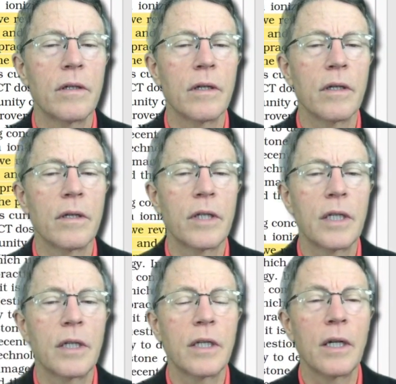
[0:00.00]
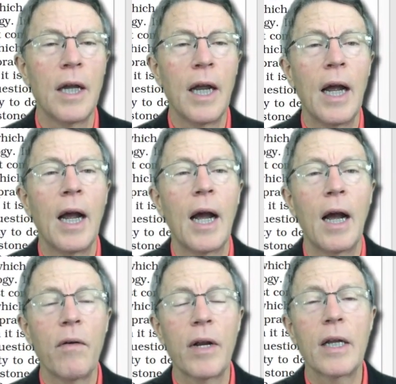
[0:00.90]
uh, CT.
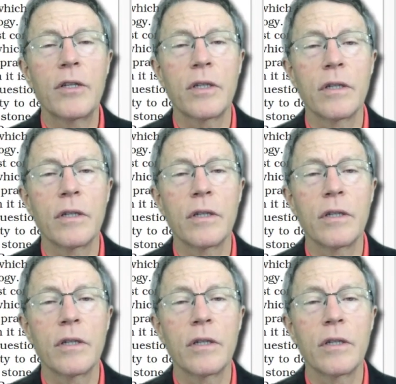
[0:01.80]
I would ask